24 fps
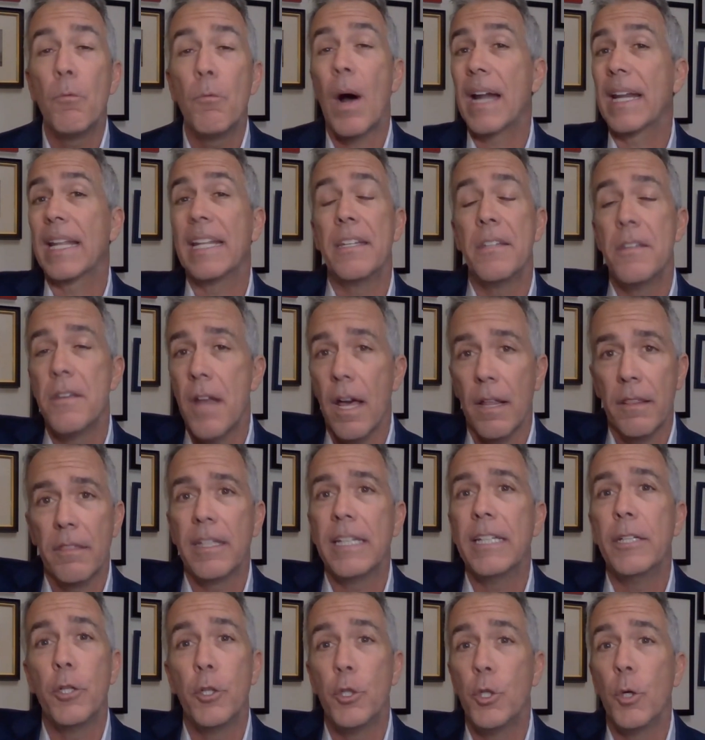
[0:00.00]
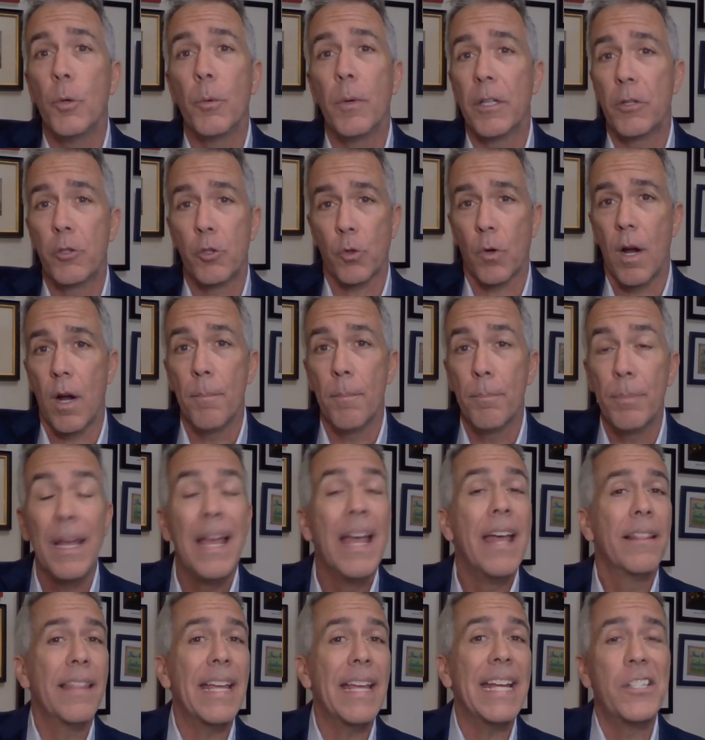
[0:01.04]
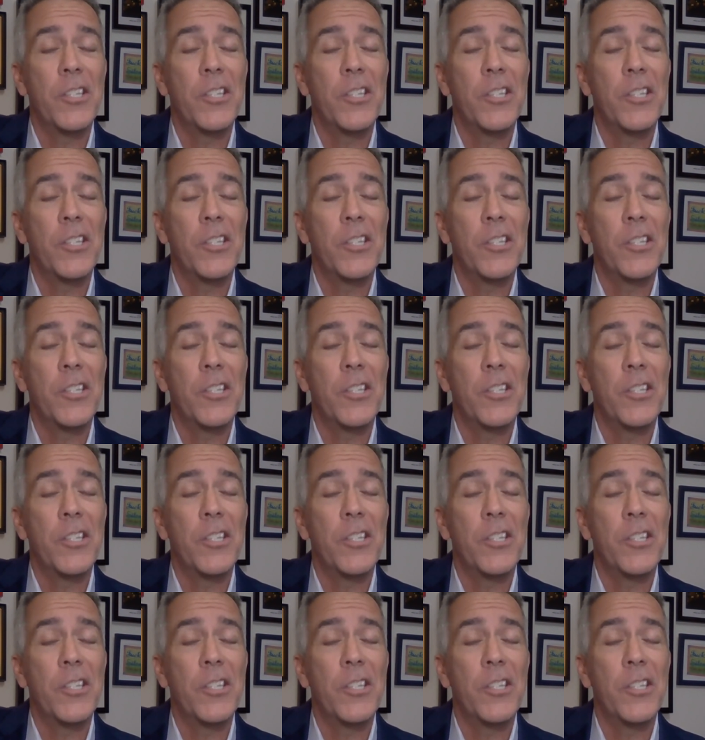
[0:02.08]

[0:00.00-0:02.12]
They wanted nothing to do with Trump.